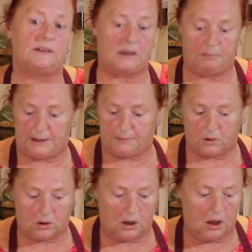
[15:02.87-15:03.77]
Some
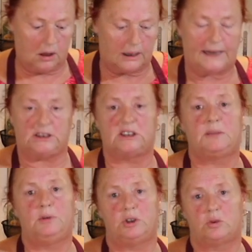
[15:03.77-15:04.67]
people like just
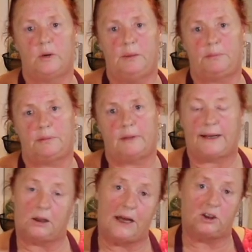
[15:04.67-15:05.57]
to put shrimp,
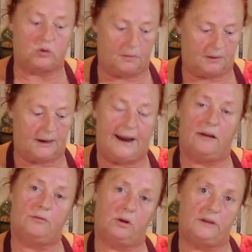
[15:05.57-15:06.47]
like a lot of shrimp and a
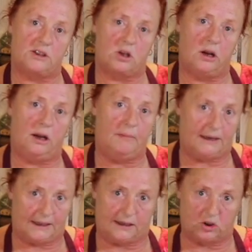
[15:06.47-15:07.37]
handful of this on it and
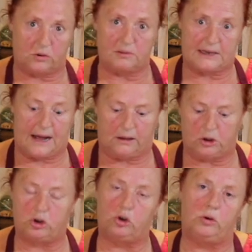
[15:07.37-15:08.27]
make like a shrimp
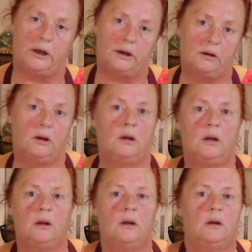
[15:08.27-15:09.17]
salad, tuna,
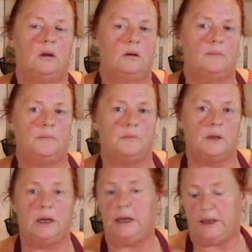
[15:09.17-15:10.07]

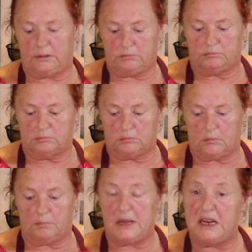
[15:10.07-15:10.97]
any
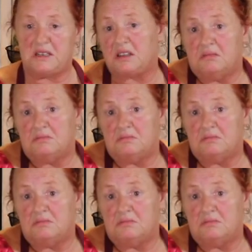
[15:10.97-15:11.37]
meat.